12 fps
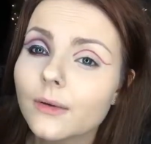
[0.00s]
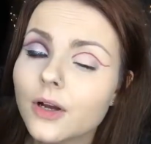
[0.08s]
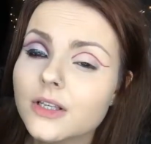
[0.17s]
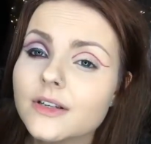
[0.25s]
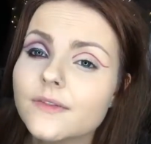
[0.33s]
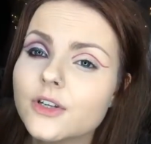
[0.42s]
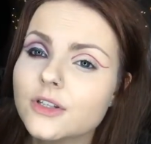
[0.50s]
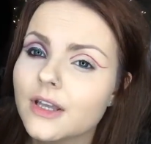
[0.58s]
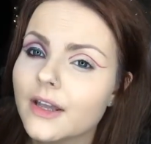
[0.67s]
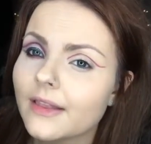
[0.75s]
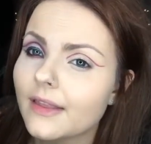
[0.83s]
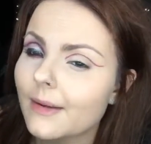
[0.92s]
because I've used
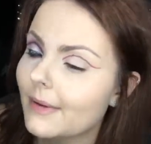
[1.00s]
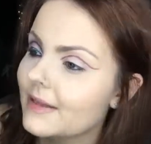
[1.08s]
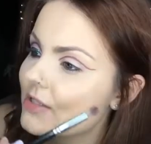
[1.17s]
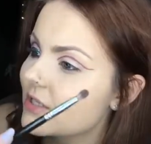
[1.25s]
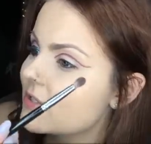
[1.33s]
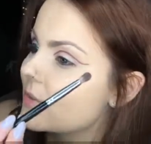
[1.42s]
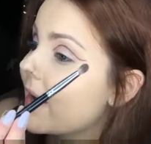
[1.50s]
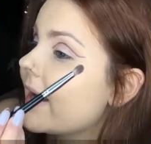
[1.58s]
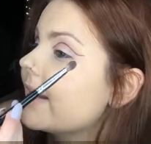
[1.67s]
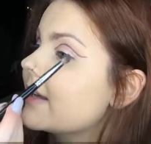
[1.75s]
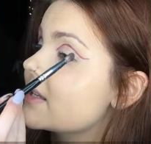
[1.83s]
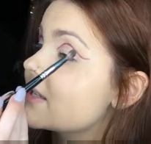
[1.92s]
a lip pencil, it's
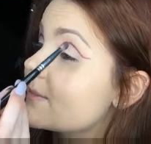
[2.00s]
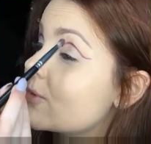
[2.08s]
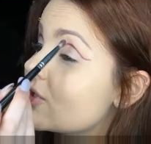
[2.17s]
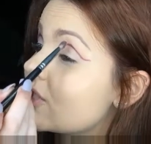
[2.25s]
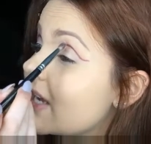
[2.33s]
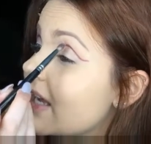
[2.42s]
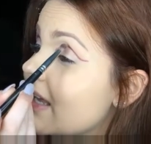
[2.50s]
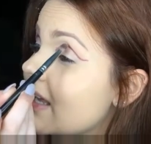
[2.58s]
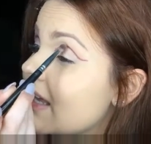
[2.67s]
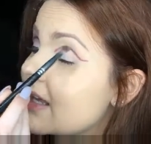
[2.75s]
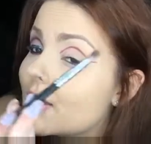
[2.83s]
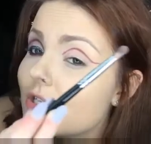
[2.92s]
quite smudgy.
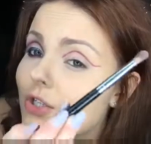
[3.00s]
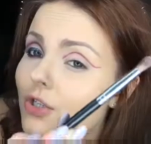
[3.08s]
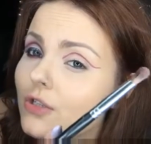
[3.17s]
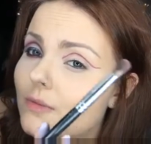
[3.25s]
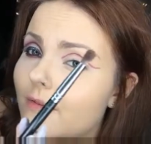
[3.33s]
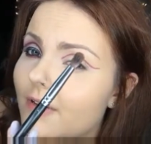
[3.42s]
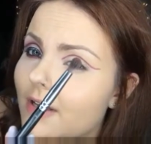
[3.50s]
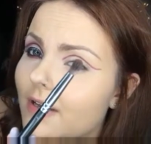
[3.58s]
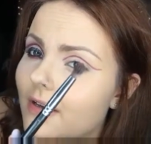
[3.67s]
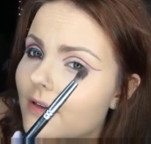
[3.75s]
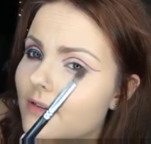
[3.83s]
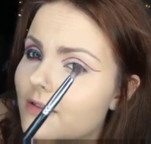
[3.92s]
So just with
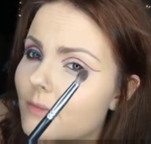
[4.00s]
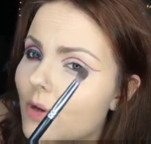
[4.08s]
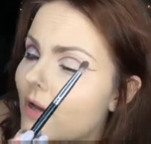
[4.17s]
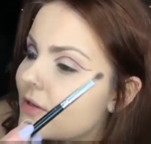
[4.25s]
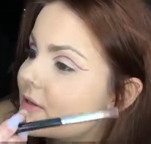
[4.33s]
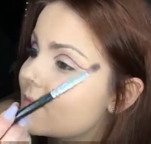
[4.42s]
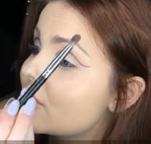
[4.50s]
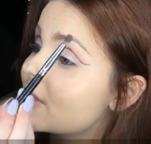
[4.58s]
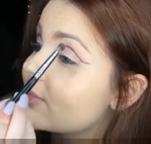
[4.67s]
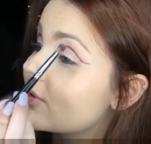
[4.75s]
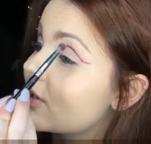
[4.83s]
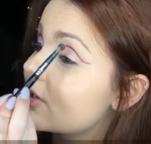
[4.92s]
a small
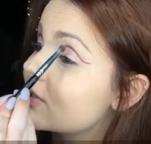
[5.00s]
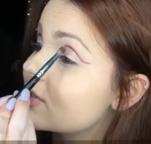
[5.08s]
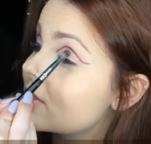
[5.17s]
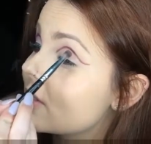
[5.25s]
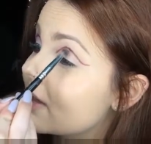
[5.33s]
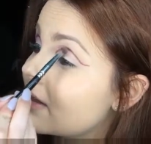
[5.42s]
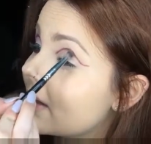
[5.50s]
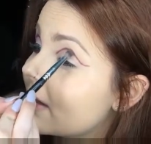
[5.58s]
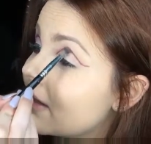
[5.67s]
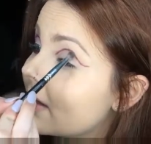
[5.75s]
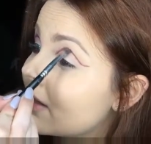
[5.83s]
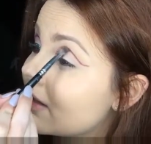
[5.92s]
smudgy brush,
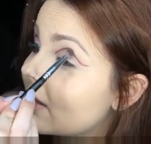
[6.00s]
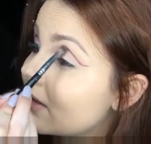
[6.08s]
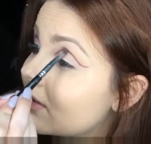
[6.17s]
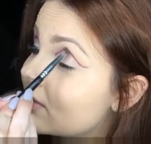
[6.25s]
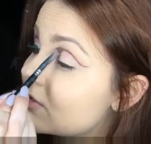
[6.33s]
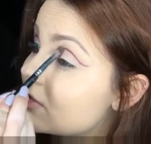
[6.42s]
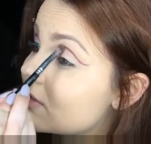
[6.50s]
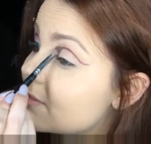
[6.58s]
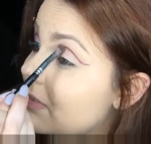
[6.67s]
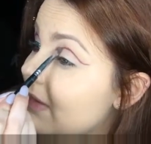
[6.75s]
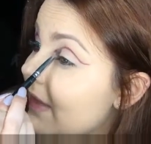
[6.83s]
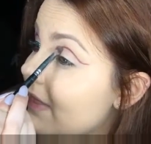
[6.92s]

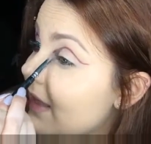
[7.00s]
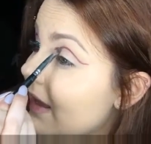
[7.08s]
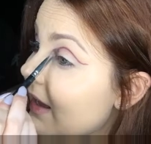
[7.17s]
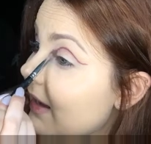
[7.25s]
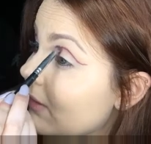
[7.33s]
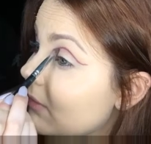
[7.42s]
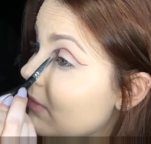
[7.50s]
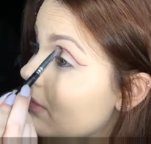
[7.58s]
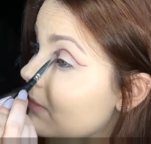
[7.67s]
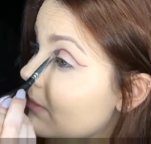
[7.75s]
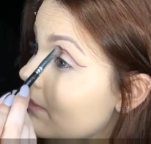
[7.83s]
just blend that out.